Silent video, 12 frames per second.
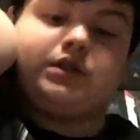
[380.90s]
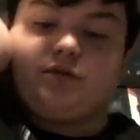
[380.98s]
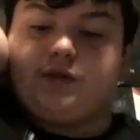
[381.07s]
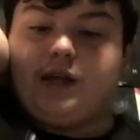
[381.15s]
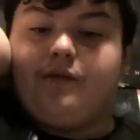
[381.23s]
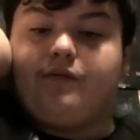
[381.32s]
she
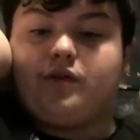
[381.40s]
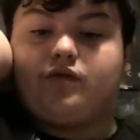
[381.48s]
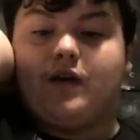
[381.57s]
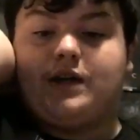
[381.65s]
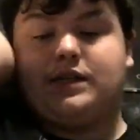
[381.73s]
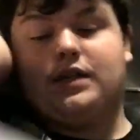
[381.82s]
was leaving, which
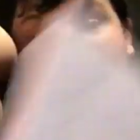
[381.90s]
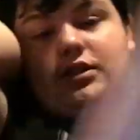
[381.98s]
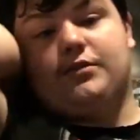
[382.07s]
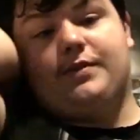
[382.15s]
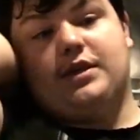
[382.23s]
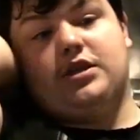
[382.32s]
raises her
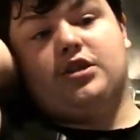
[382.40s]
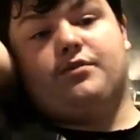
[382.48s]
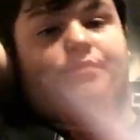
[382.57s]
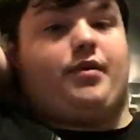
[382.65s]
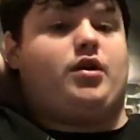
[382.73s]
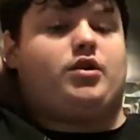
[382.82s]
suspicions,
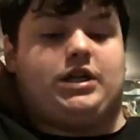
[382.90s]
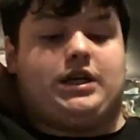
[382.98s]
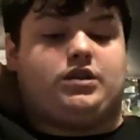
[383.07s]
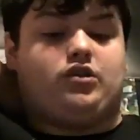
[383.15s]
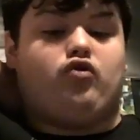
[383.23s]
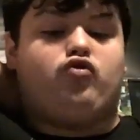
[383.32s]
but she
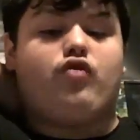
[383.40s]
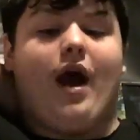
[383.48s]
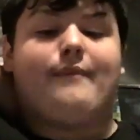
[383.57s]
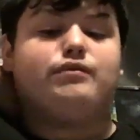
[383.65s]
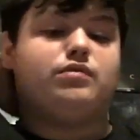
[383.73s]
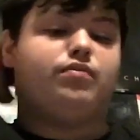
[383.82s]
gets
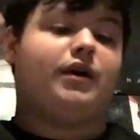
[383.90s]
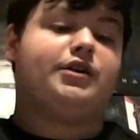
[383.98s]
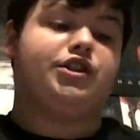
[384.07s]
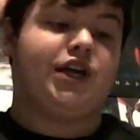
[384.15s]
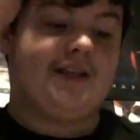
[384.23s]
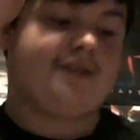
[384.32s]
grabbed by
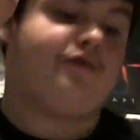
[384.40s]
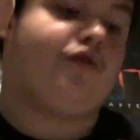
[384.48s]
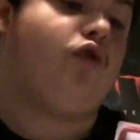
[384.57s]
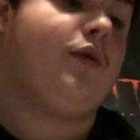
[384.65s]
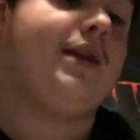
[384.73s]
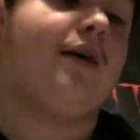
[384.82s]
Jason through
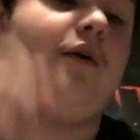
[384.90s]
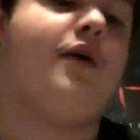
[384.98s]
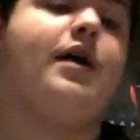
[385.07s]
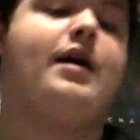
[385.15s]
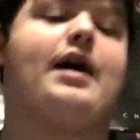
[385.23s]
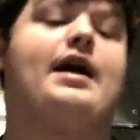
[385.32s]
the window.
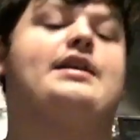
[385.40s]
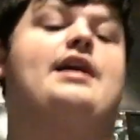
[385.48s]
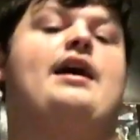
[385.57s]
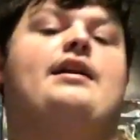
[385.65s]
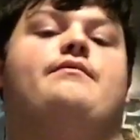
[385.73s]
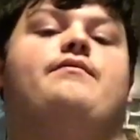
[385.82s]
And
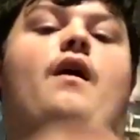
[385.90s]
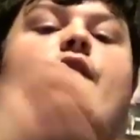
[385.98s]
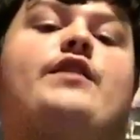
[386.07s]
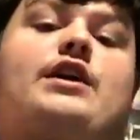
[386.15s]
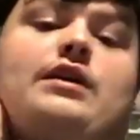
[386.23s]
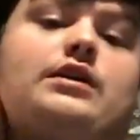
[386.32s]
I
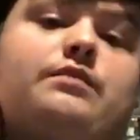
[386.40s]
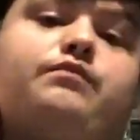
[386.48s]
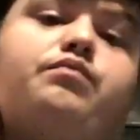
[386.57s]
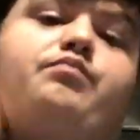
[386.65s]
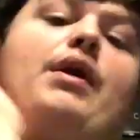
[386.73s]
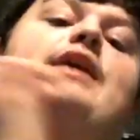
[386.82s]
think
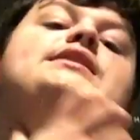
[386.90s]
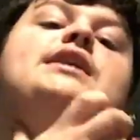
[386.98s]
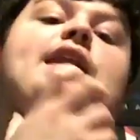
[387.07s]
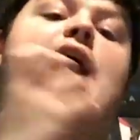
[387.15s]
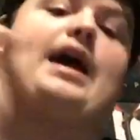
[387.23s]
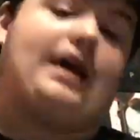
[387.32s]
breaks her
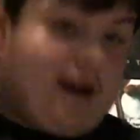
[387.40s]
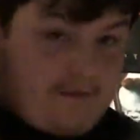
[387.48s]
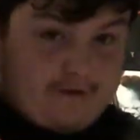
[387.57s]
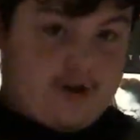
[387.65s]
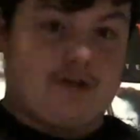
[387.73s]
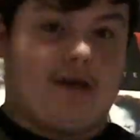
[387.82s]
neck and then
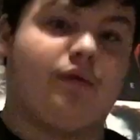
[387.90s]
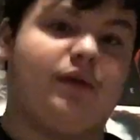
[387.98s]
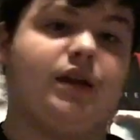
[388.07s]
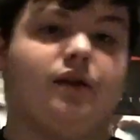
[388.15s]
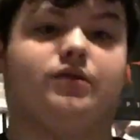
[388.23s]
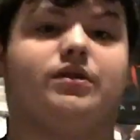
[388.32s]
throws out the
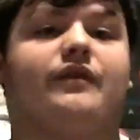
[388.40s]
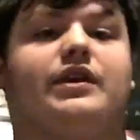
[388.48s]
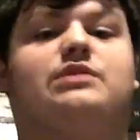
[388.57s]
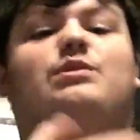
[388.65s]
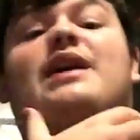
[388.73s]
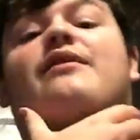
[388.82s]
window or something,
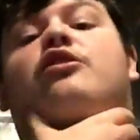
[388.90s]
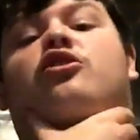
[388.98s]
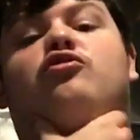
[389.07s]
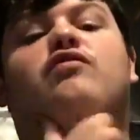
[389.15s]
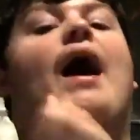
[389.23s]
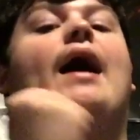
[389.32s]
because we hear a
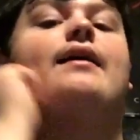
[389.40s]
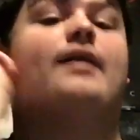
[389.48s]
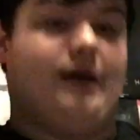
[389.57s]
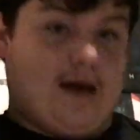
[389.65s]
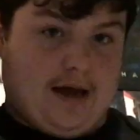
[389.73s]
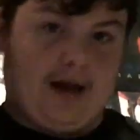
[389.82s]
crack
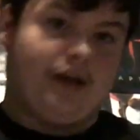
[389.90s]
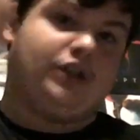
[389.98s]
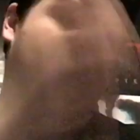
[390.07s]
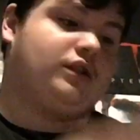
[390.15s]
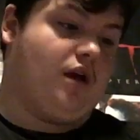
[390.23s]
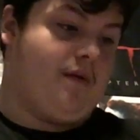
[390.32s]
as
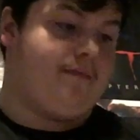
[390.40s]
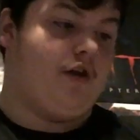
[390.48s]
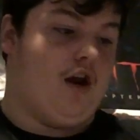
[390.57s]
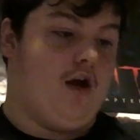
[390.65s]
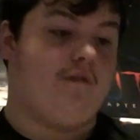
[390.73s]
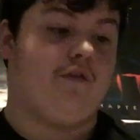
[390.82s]
she's, like, you
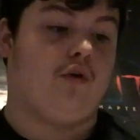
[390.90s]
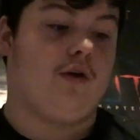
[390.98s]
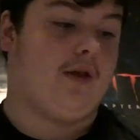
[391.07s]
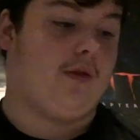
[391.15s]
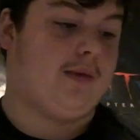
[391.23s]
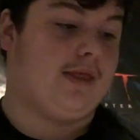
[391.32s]
know, falling
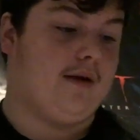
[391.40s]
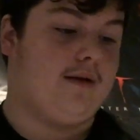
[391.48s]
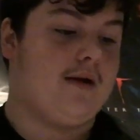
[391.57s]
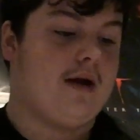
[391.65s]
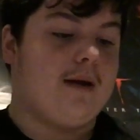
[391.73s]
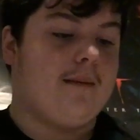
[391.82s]
out the window.
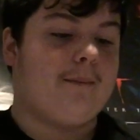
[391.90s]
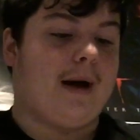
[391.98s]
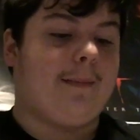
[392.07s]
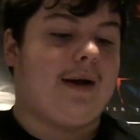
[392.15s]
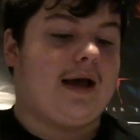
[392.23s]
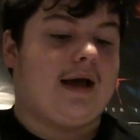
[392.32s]

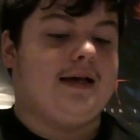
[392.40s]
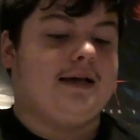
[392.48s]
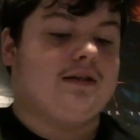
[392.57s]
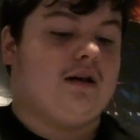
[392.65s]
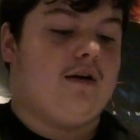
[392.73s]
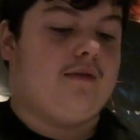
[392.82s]
Backpacker
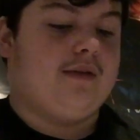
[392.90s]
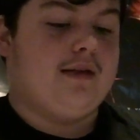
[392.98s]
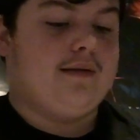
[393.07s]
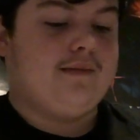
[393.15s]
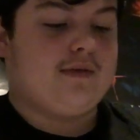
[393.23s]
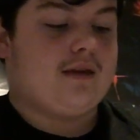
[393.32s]
is a
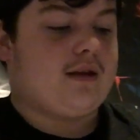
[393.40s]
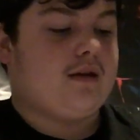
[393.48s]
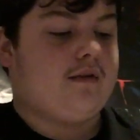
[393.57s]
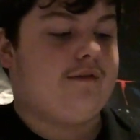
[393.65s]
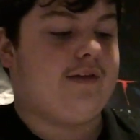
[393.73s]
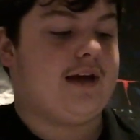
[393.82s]

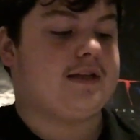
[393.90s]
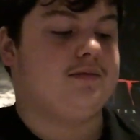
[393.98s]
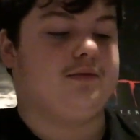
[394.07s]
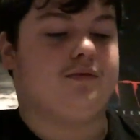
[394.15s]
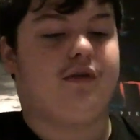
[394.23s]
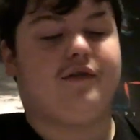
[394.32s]

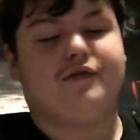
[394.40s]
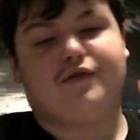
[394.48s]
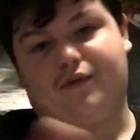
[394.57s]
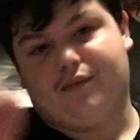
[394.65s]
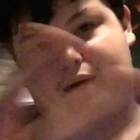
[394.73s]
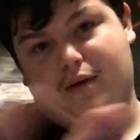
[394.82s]
victim's brother
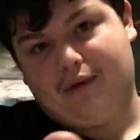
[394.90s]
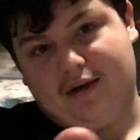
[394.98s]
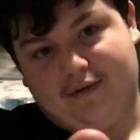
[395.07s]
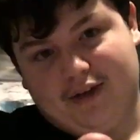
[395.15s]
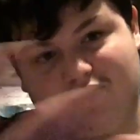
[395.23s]
from a previous